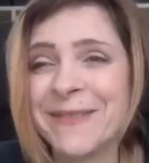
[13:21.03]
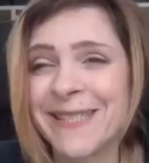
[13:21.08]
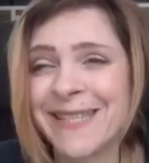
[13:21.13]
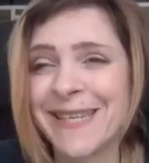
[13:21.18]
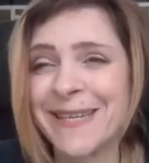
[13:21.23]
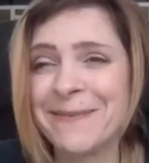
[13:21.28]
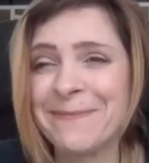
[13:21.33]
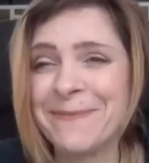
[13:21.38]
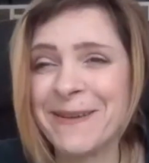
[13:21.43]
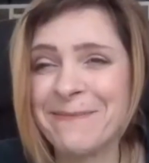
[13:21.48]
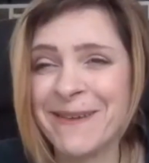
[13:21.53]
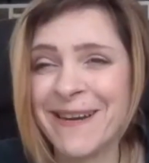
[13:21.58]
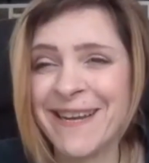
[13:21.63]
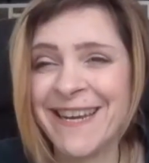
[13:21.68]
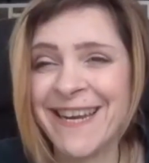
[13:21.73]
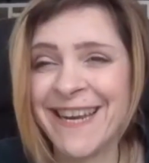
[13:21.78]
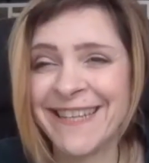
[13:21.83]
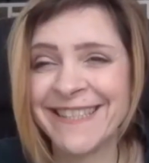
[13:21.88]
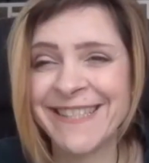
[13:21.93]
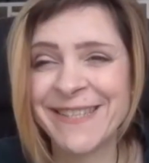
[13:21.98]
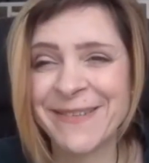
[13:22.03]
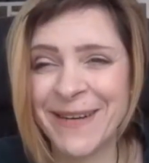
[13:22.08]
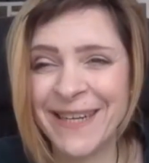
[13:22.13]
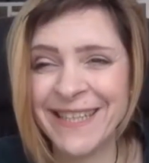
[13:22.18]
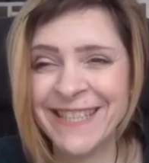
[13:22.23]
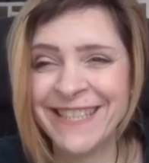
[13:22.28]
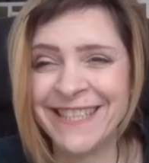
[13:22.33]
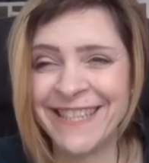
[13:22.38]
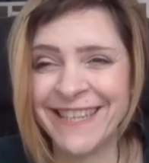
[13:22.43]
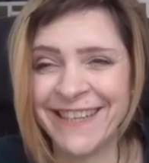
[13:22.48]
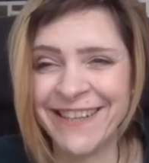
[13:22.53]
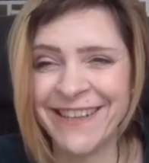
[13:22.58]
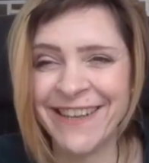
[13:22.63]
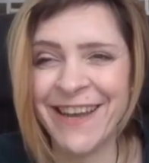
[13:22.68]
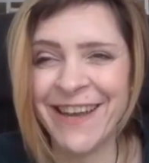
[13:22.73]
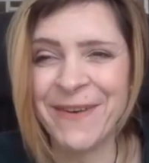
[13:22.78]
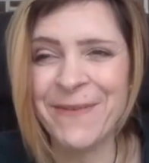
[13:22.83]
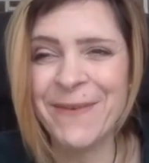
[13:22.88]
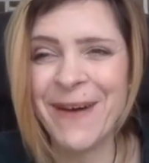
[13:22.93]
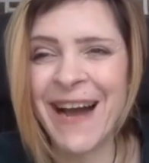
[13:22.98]
going to be my next question.
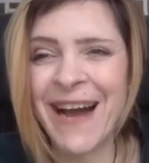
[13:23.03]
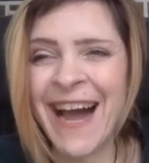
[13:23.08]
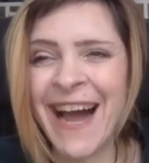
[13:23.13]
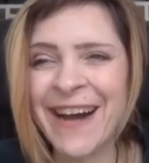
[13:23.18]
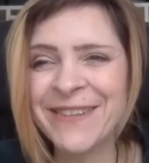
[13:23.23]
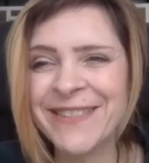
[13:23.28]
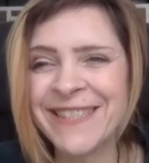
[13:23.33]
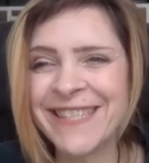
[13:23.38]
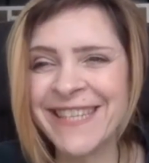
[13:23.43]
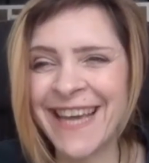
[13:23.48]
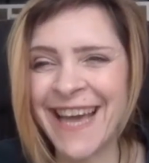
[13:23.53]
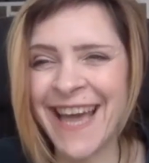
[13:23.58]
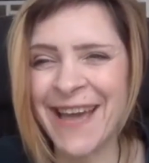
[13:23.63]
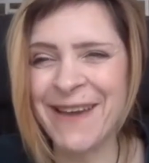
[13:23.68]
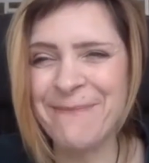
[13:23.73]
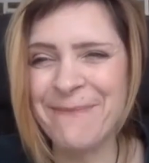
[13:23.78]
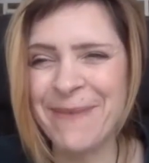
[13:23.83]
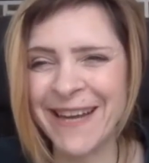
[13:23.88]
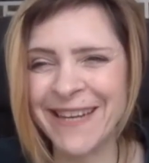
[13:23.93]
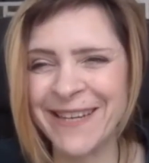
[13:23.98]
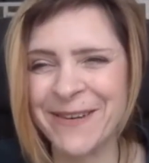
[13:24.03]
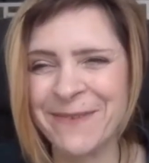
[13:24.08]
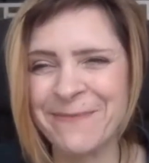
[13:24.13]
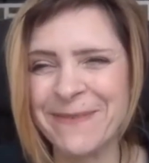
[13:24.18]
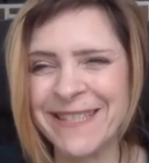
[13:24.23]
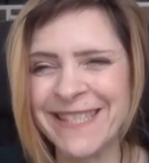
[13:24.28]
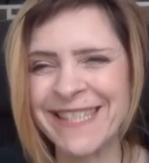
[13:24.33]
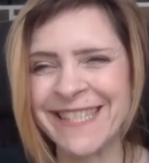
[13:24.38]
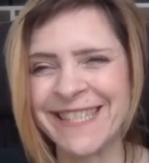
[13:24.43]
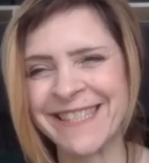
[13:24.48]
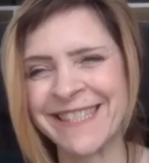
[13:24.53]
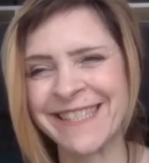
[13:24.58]
Well, how did it impact your business?